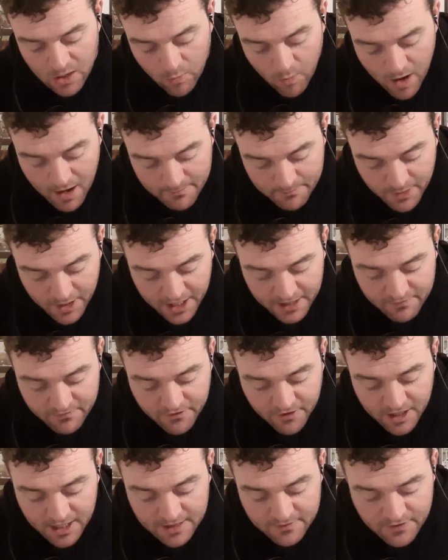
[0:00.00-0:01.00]

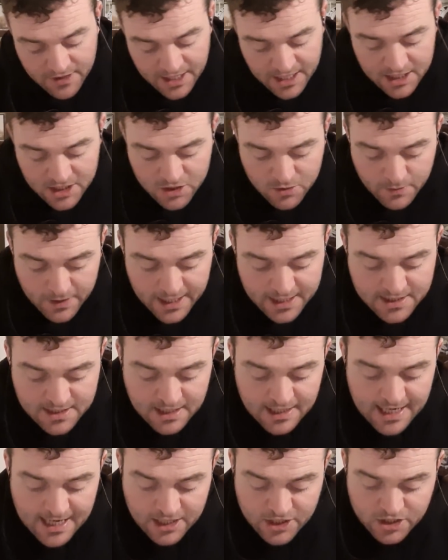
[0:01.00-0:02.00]
1.5 each way
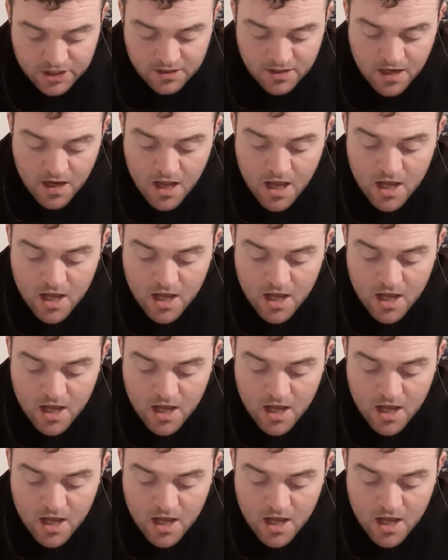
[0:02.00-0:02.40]
selection.